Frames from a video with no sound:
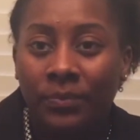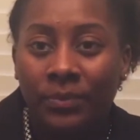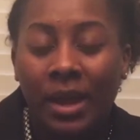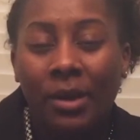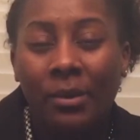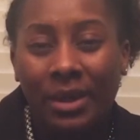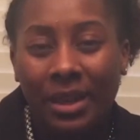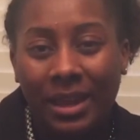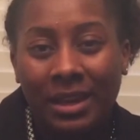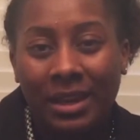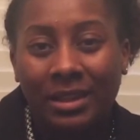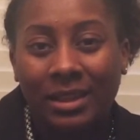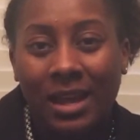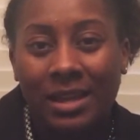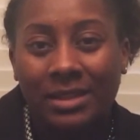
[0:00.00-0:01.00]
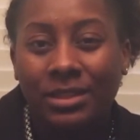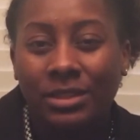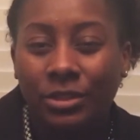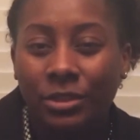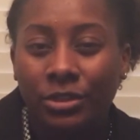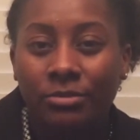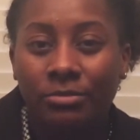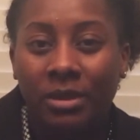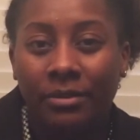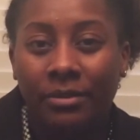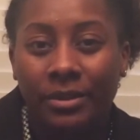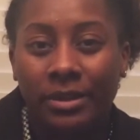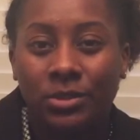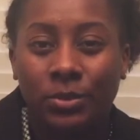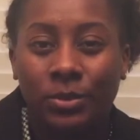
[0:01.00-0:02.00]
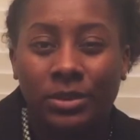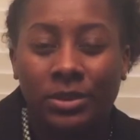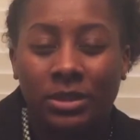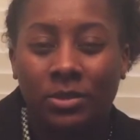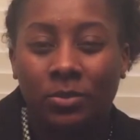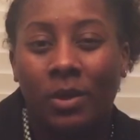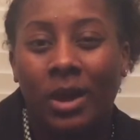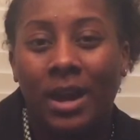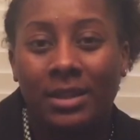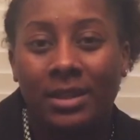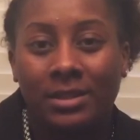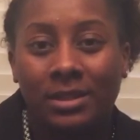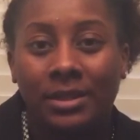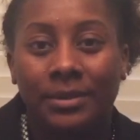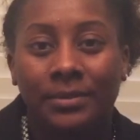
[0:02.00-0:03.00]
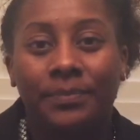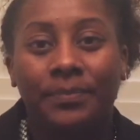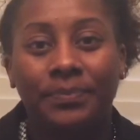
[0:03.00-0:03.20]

I would analyze and use my resources wisely.